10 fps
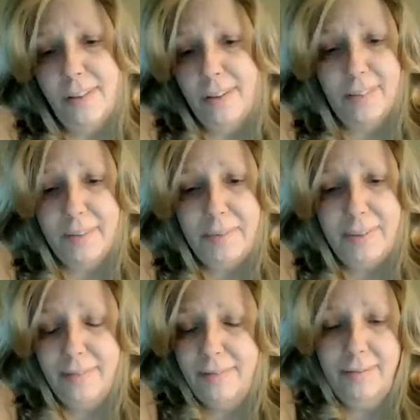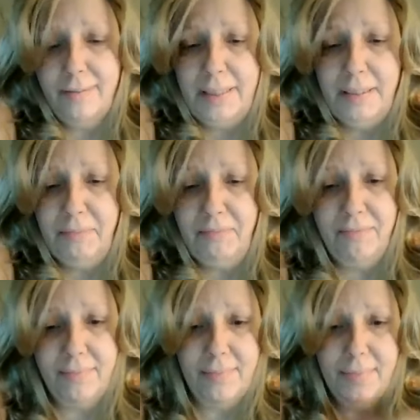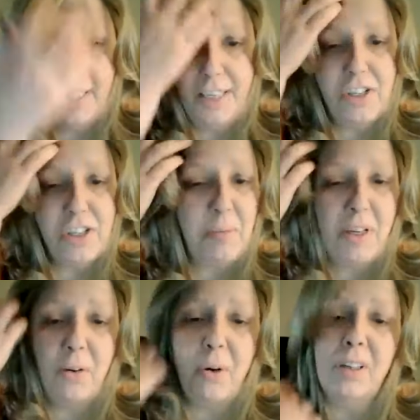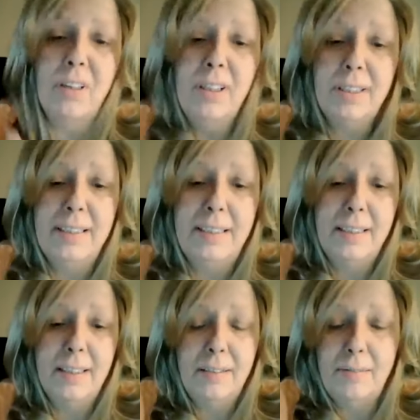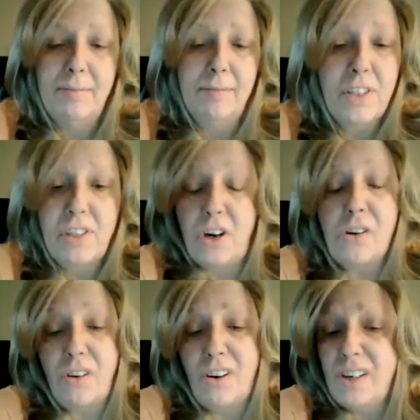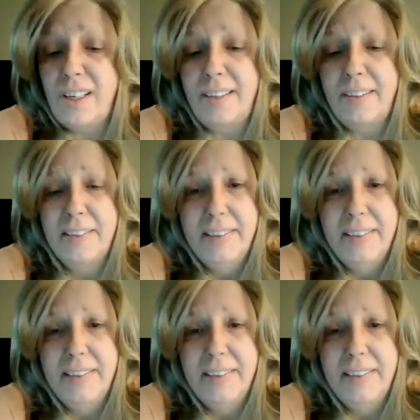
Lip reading: know. I mean, I can just be going along and start crying.